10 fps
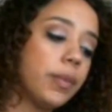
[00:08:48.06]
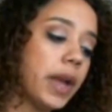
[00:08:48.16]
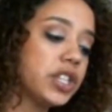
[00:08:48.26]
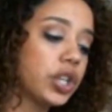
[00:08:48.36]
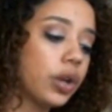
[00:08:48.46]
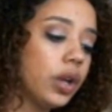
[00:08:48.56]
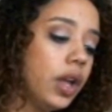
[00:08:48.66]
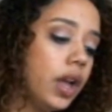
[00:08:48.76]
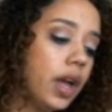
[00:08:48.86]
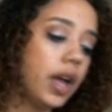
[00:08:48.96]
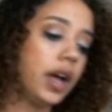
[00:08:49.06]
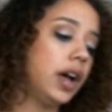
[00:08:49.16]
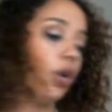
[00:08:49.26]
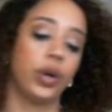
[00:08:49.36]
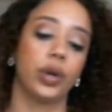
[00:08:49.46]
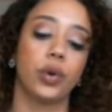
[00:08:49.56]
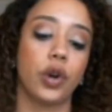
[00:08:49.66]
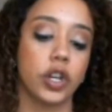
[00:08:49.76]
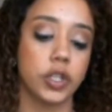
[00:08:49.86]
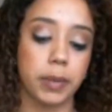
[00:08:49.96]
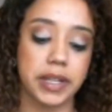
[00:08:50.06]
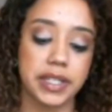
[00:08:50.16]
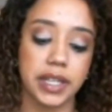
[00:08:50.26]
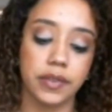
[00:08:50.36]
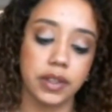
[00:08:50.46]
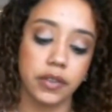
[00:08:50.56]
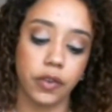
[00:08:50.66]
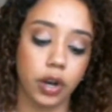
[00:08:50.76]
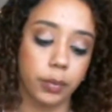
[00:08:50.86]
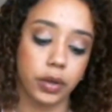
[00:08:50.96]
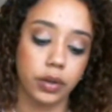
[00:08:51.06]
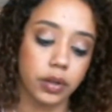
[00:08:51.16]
Magic Oracle Cards by Stephen D. Farmer.